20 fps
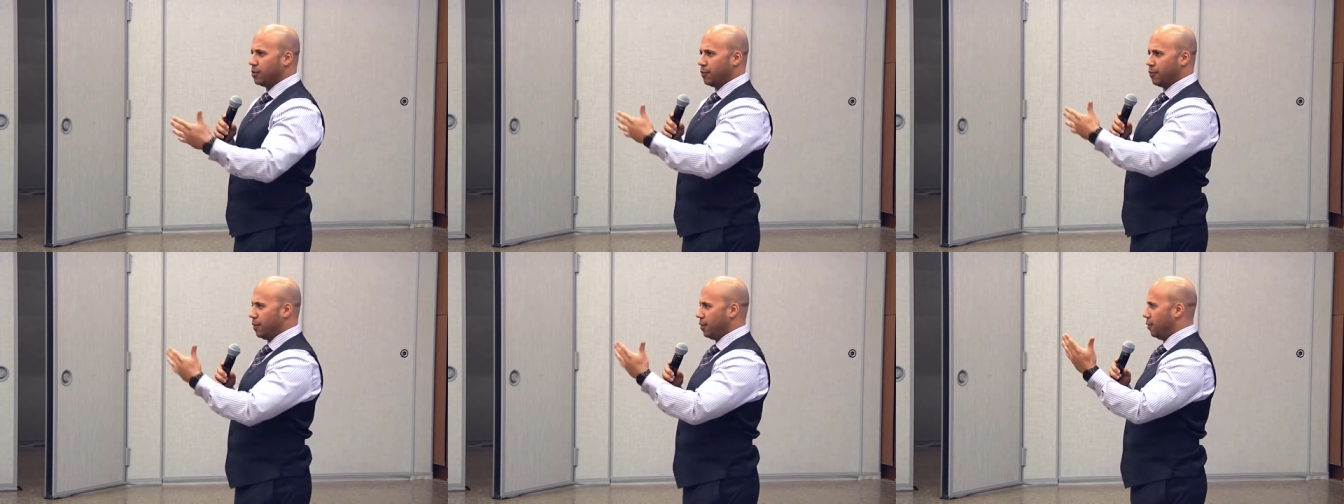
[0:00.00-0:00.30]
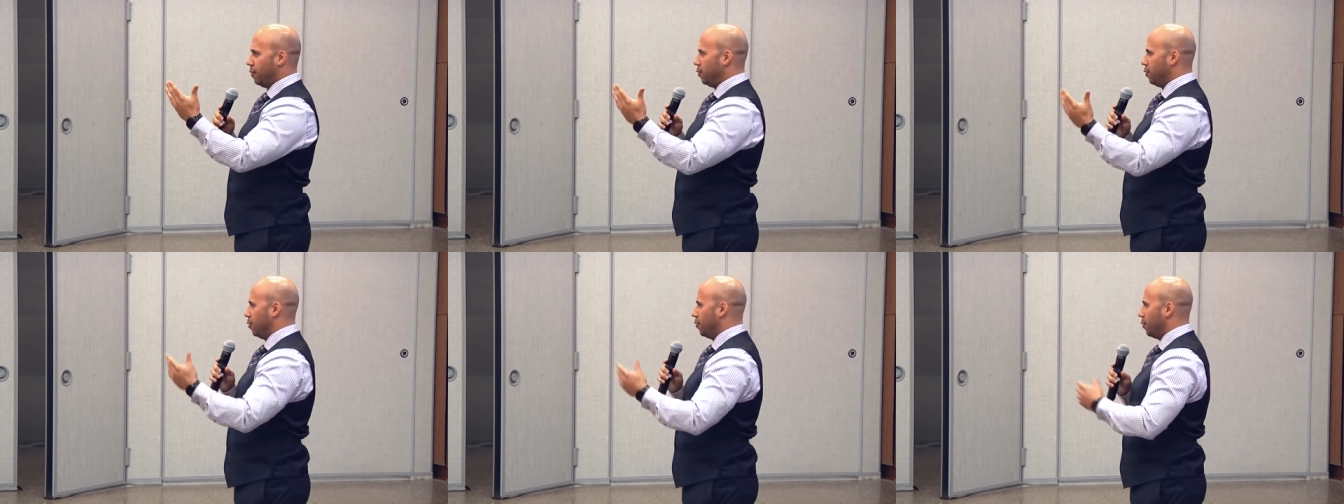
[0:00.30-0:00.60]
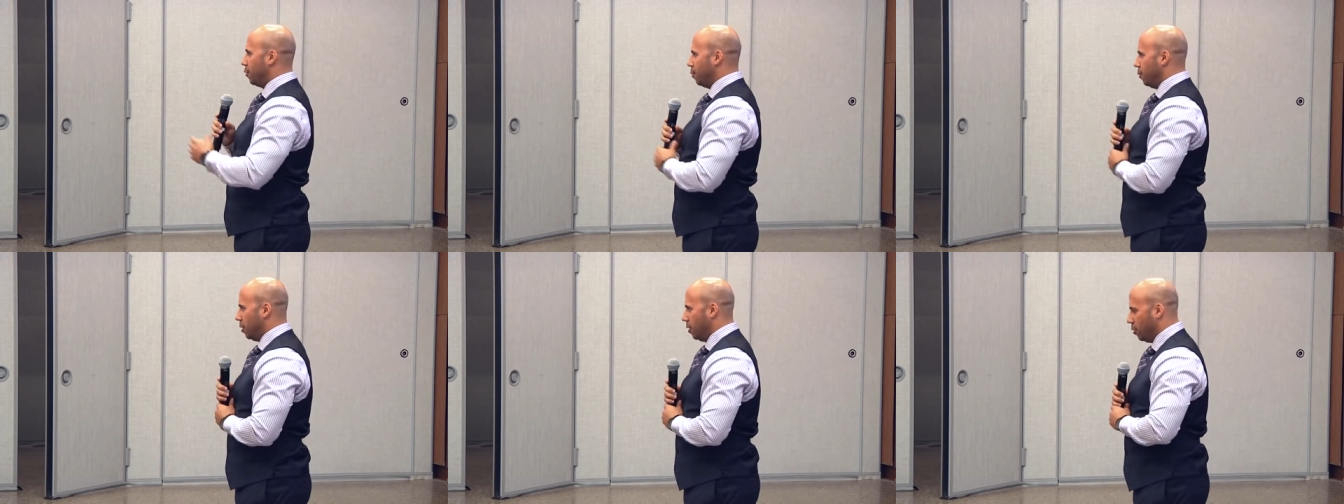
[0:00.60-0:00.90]
if any of you are
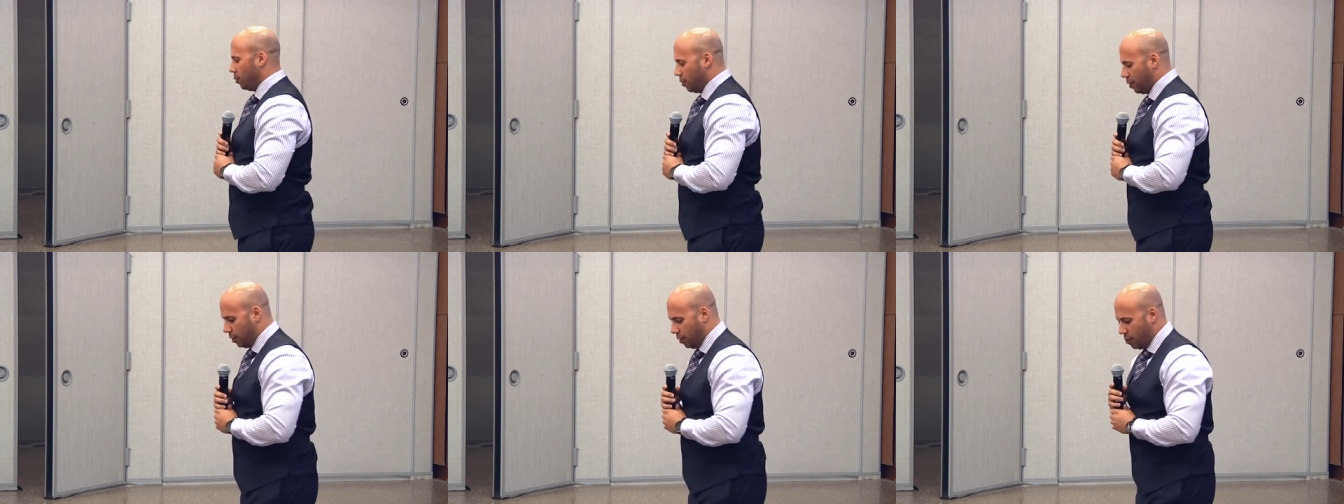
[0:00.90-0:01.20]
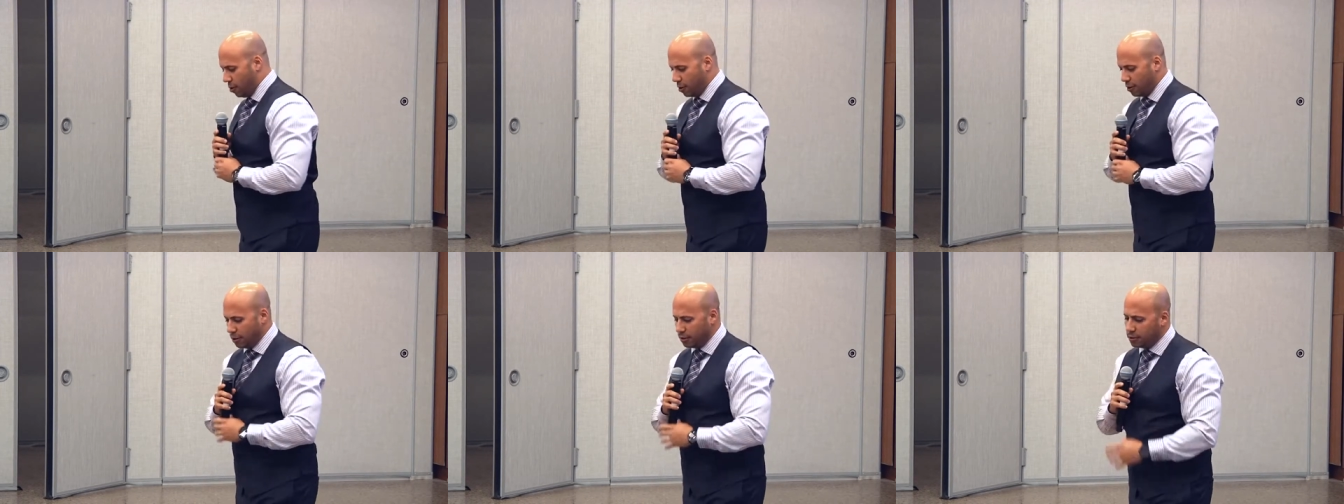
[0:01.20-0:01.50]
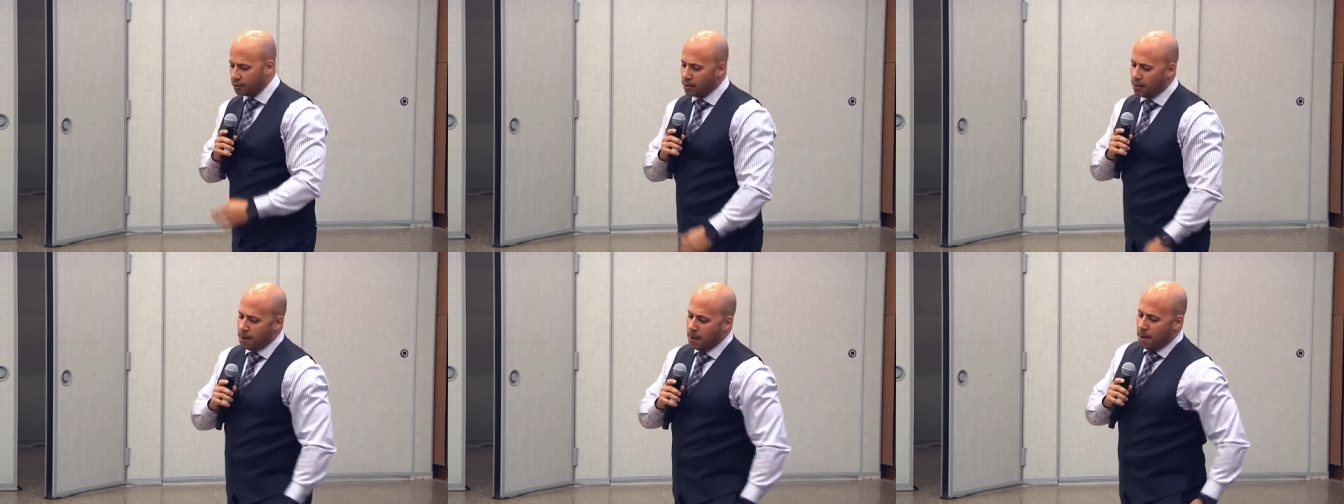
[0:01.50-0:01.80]
familiar with the
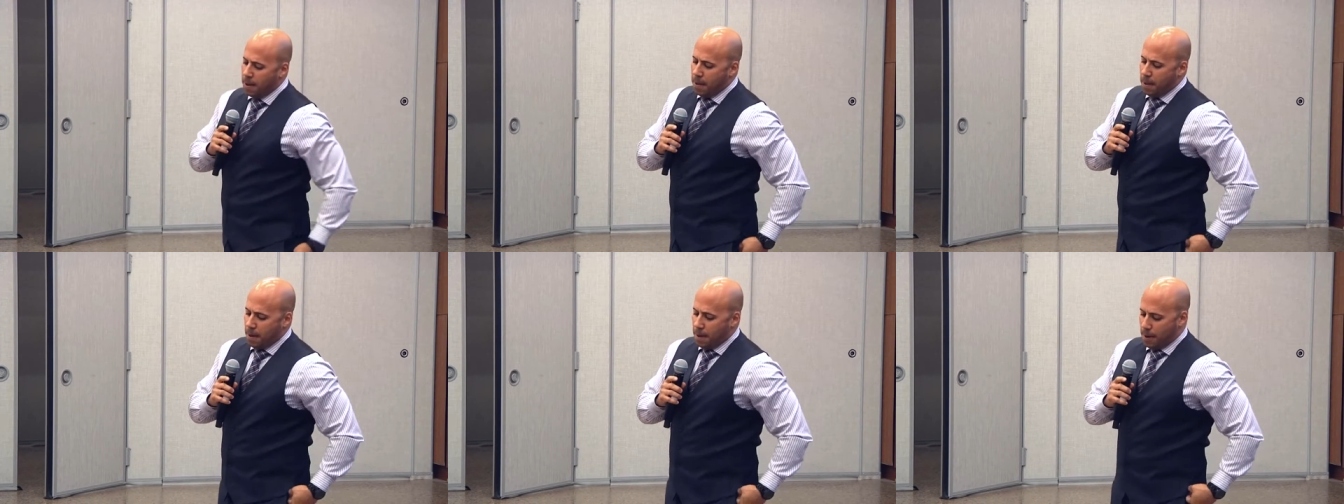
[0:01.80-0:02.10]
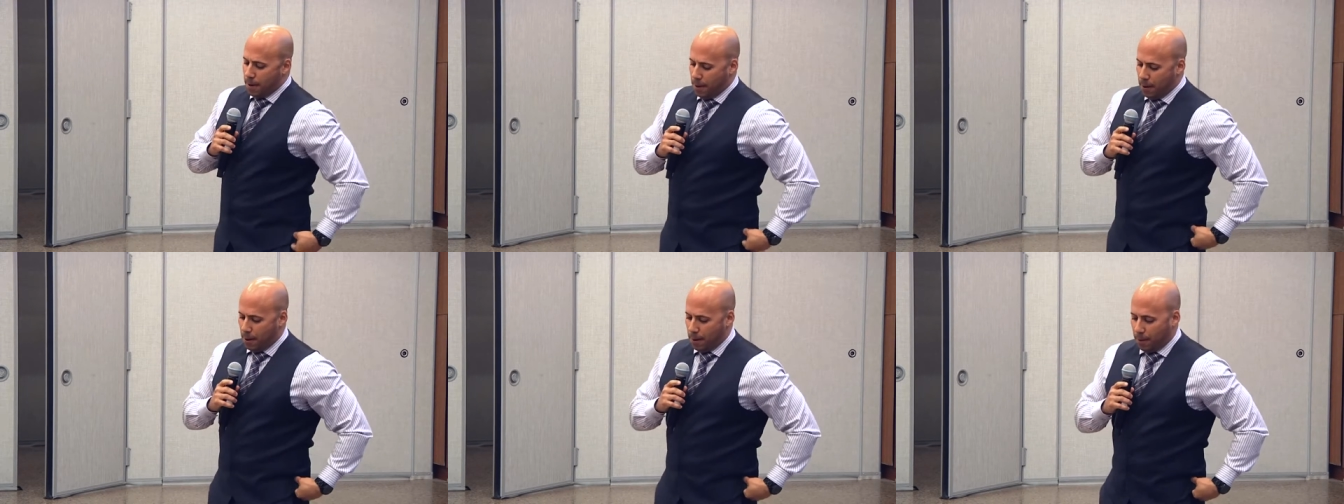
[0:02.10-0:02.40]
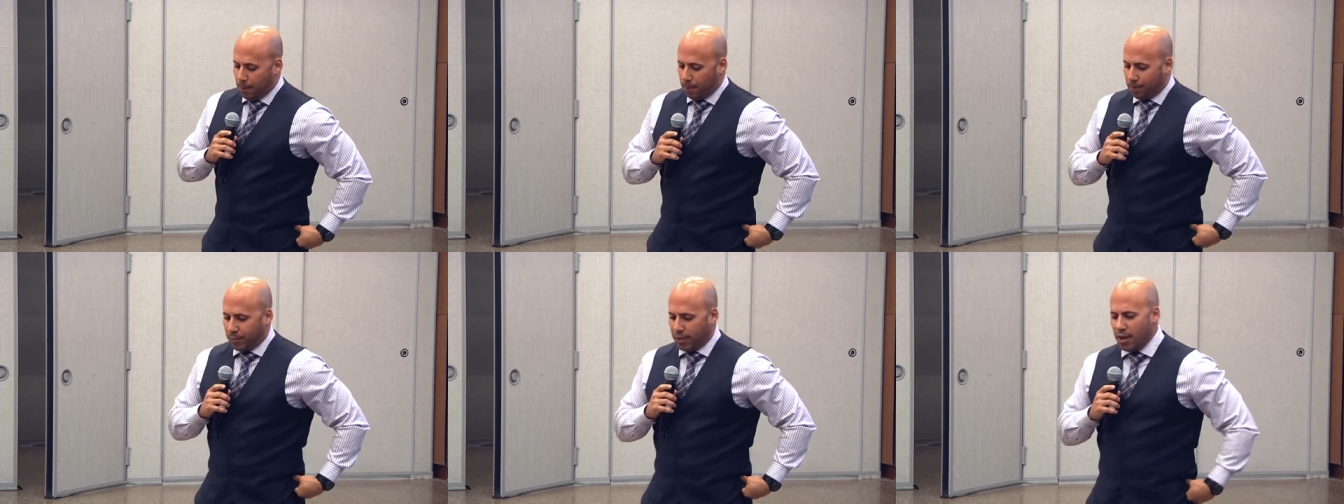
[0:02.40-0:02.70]
artist.
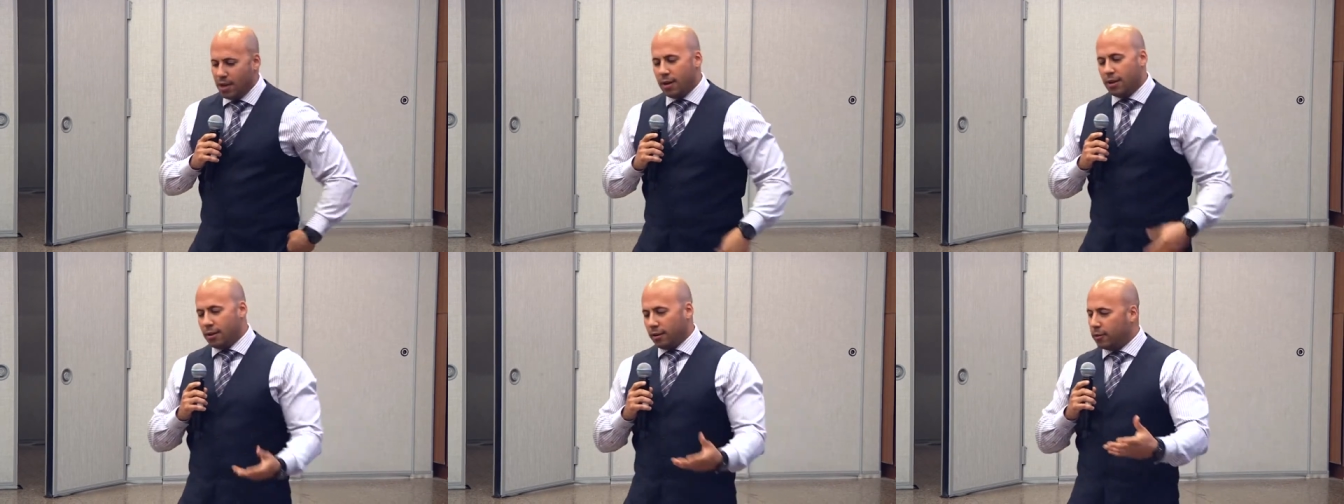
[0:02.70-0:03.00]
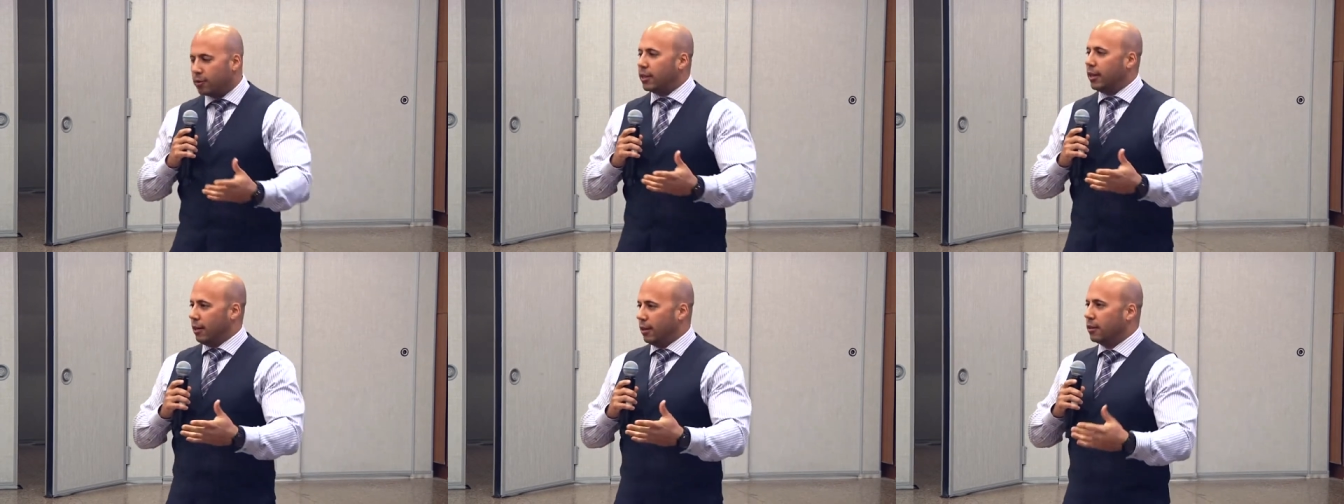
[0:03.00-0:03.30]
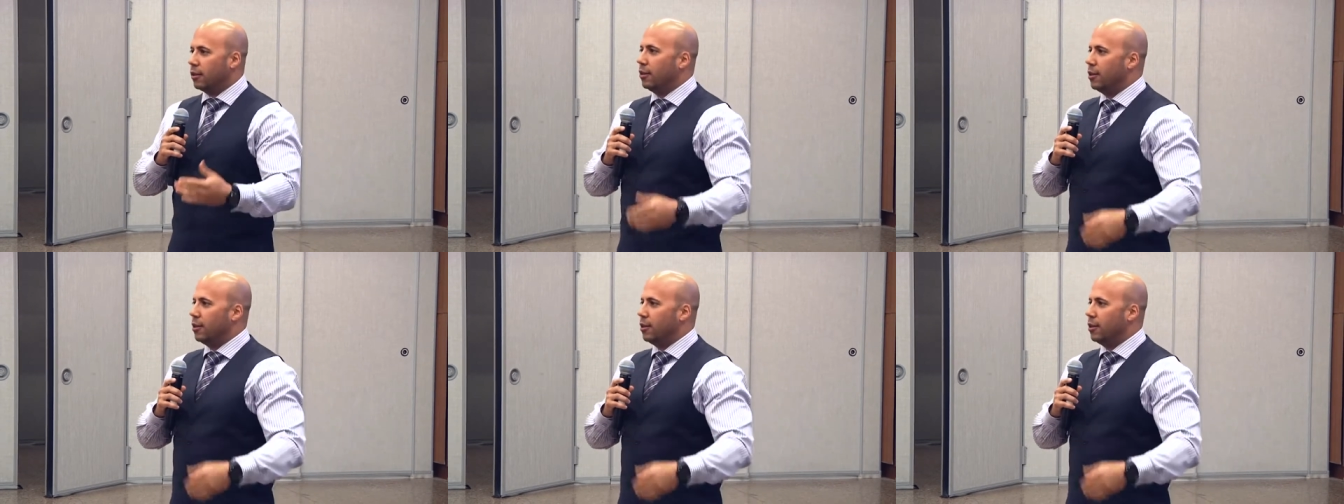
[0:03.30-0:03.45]
Um, and I get it,